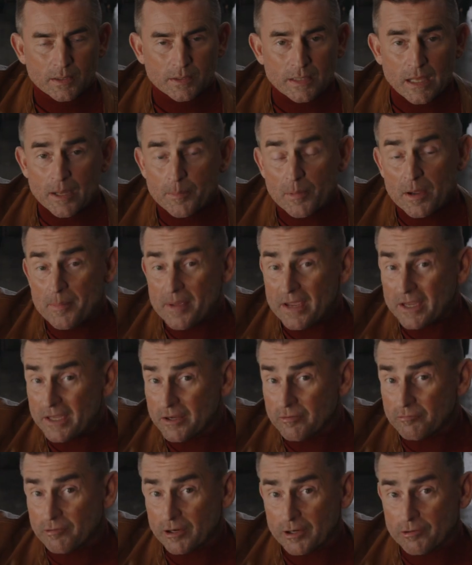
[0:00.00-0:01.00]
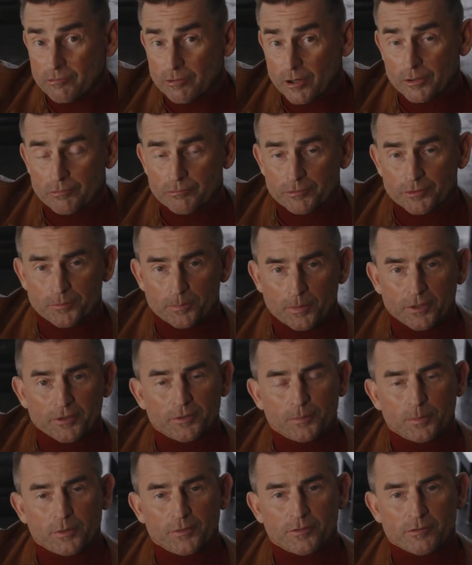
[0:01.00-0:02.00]
Now, by making Ray Kroc
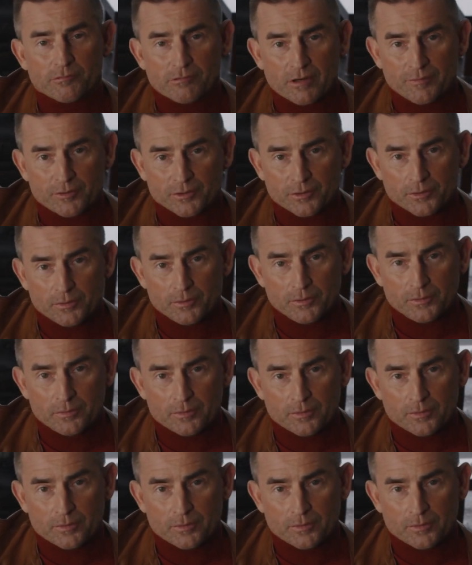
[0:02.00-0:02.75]
responsible for revenue,